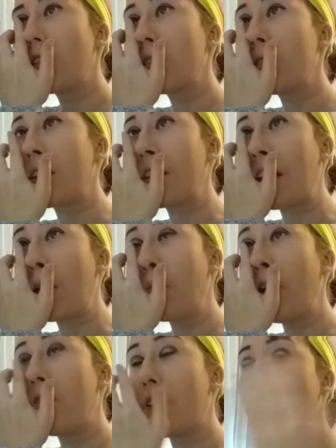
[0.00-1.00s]
to get that
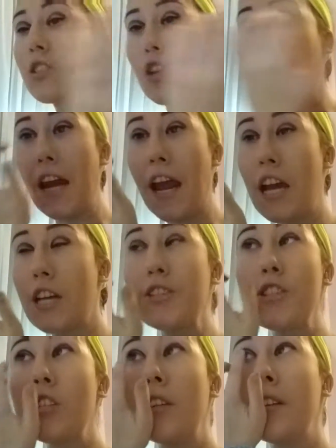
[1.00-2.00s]
perfect straight
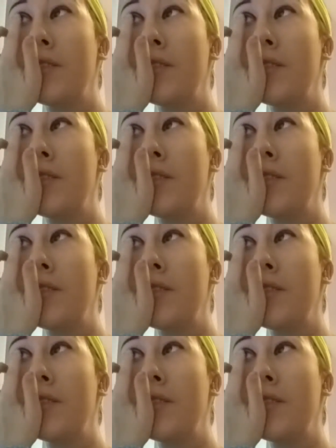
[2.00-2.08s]
edge.